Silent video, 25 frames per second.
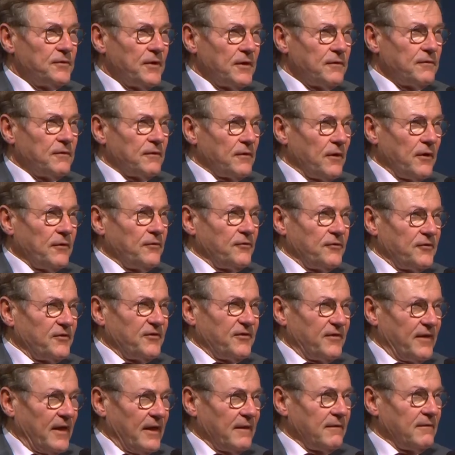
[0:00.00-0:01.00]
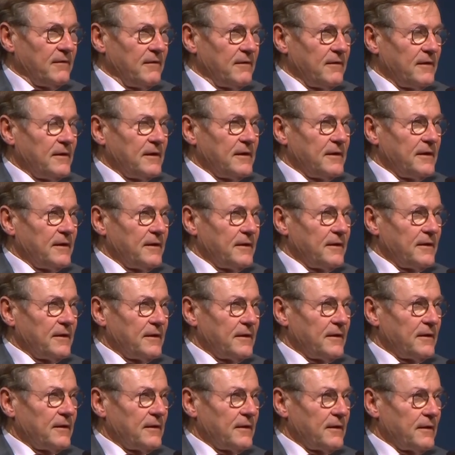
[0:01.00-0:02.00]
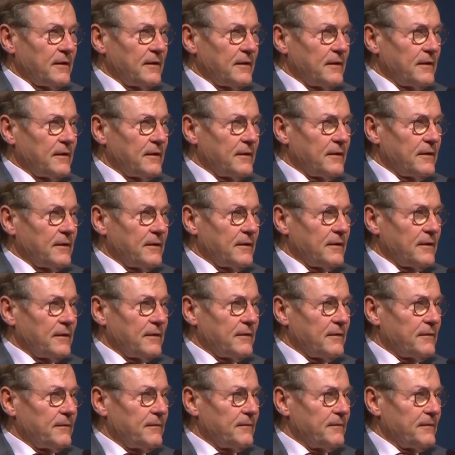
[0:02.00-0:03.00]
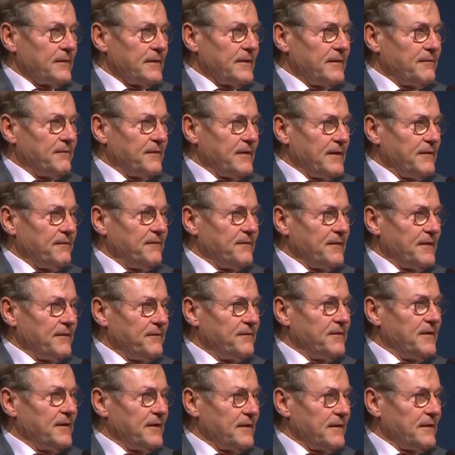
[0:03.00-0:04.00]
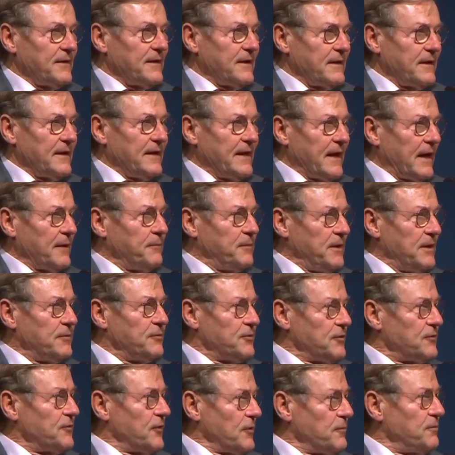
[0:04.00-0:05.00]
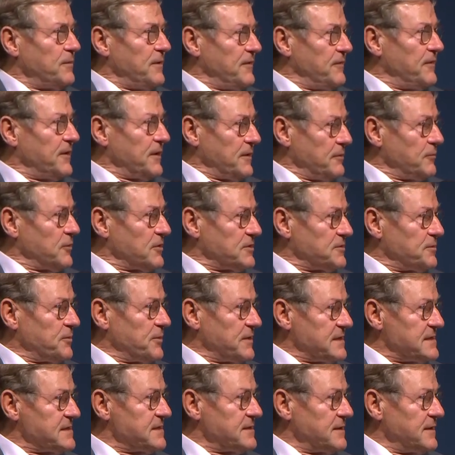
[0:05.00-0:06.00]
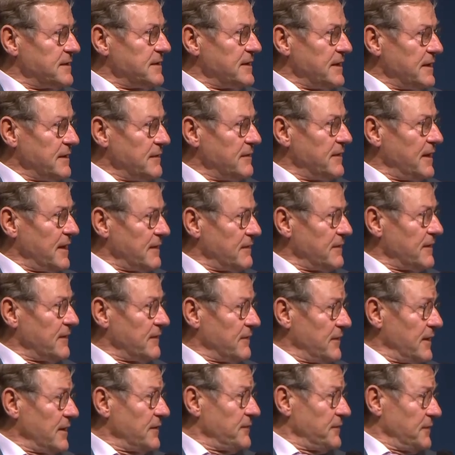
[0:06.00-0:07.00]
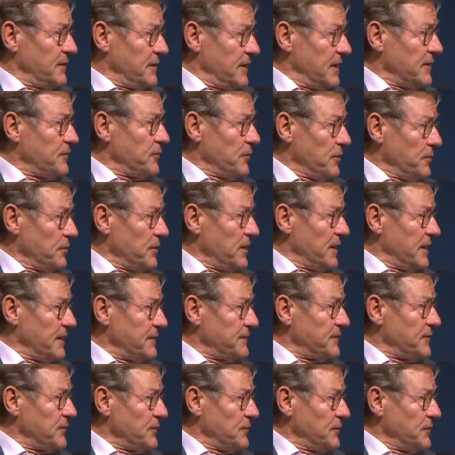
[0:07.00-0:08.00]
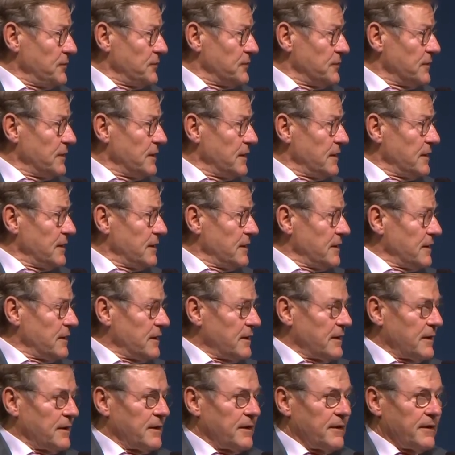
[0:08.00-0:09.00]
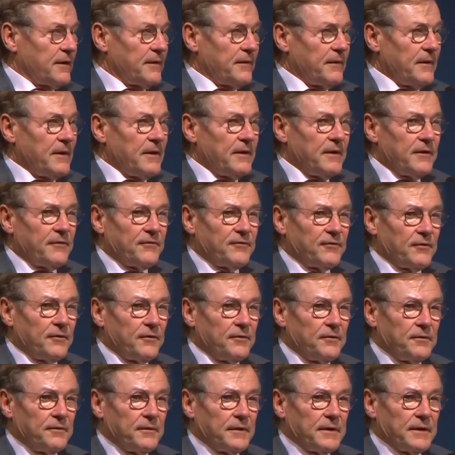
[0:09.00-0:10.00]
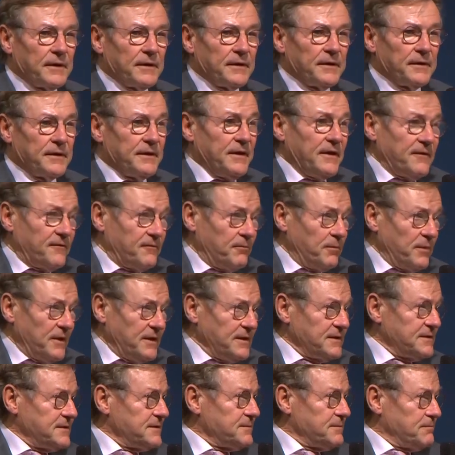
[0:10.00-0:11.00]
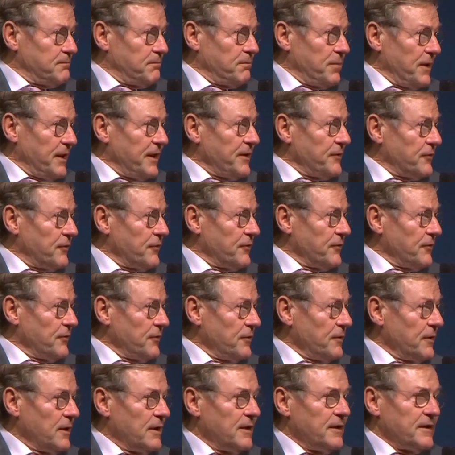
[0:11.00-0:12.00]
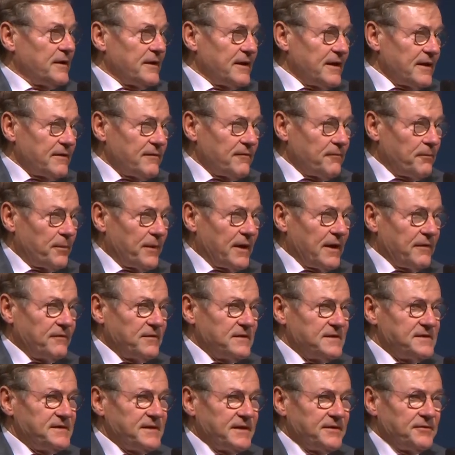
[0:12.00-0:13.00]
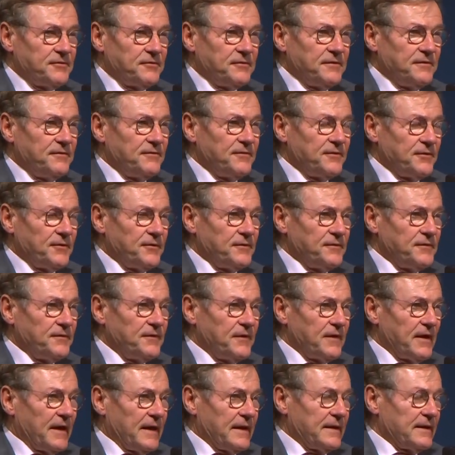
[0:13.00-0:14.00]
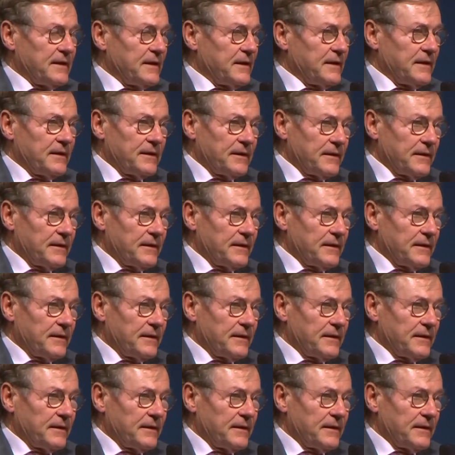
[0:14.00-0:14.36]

not understand if the EIB would not be very much present in that endeavor that we will have to do. So yes, please, play a role, get the private sector involved, and